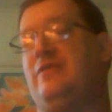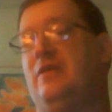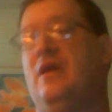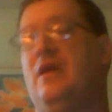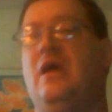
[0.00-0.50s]
And
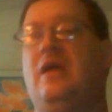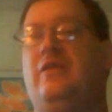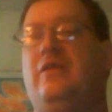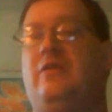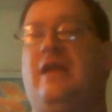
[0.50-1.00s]
In
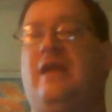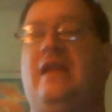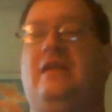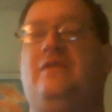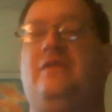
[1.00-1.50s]
the early
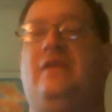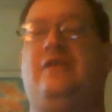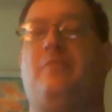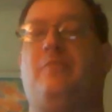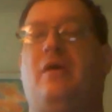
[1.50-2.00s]
80s, in a
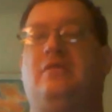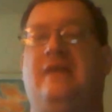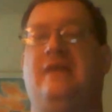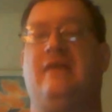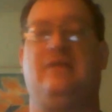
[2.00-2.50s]
small
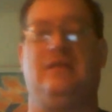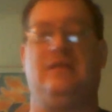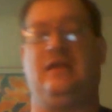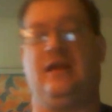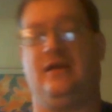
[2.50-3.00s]
town in
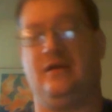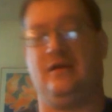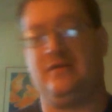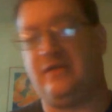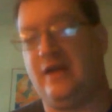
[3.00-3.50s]
Indiana,
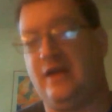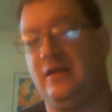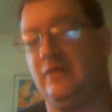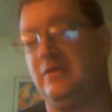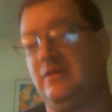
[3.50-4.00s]
side
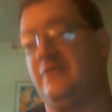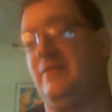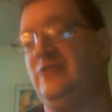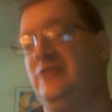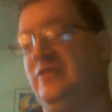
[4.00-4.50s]
note, there's a
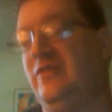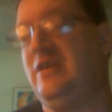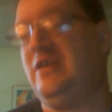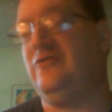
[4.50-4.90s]
mention of a teacher